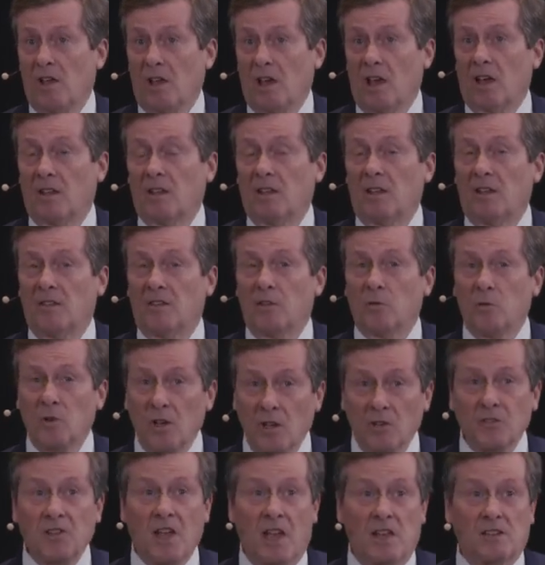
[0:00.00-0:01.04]
and that the
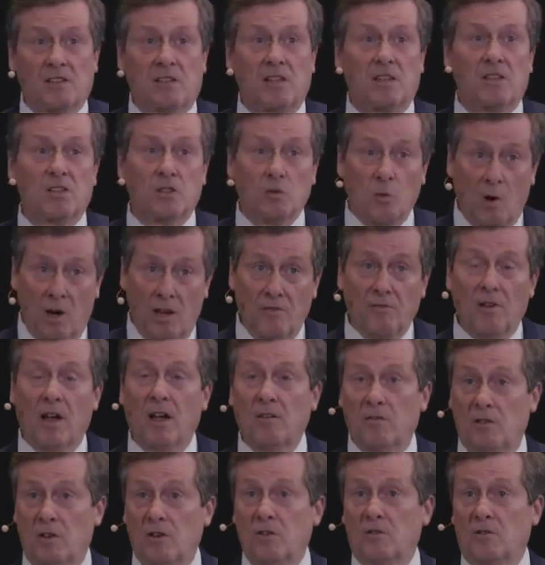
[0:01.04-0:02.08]
real test is
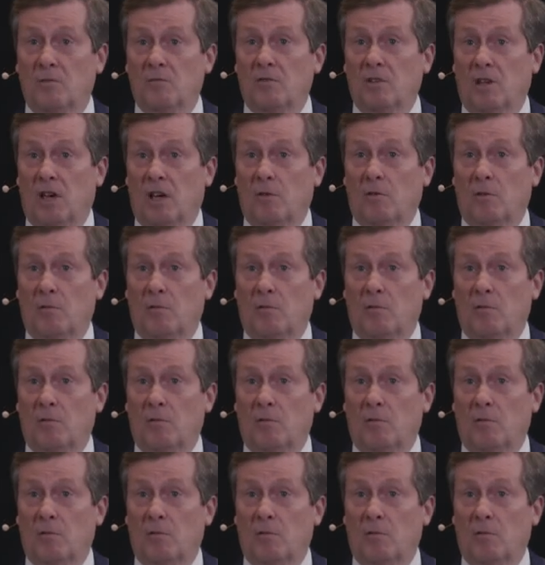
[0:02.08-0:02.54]
25 years from today,